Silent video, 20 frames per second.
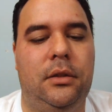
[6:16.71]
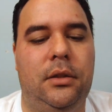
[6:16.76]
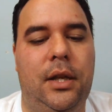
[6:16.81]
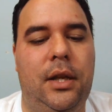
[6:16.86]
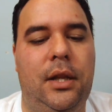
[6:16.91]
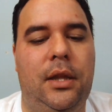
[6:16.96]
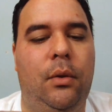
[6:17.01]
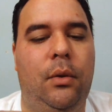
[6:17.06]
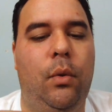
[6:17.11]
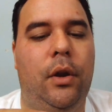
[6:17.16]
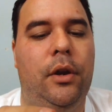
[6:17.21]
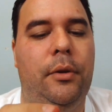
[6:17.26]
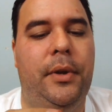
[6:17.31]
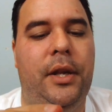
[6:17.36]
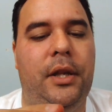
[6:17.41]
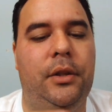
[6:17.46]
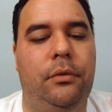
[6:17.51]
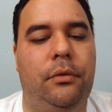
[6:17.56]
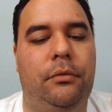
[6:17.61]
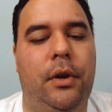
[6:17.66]
anything
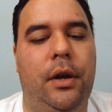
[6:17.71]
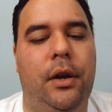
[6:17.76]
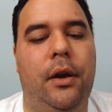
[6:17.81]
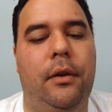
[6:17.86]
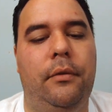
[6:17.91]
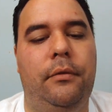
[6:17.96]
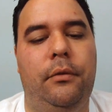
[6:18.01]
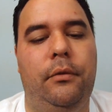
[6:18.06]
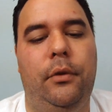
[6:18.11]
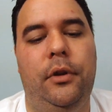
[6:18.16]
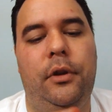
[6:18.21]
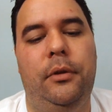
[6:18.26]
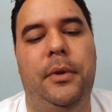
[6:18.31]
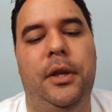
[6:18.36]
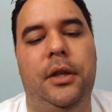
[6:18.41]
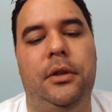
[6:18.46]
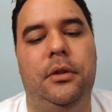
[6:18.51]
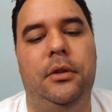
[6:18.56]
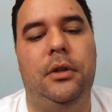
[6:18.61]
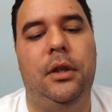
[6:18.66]
water-based will run off,
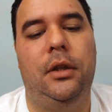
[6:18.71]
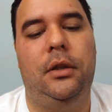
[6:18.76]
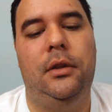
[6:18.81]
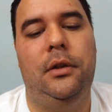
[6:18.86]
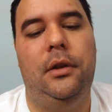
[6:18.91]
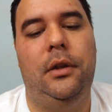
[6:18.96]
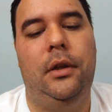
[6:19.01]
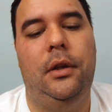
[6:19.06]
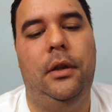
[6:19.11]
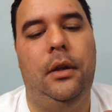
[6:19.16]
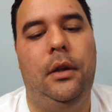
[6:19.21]
oil-based will stick to it.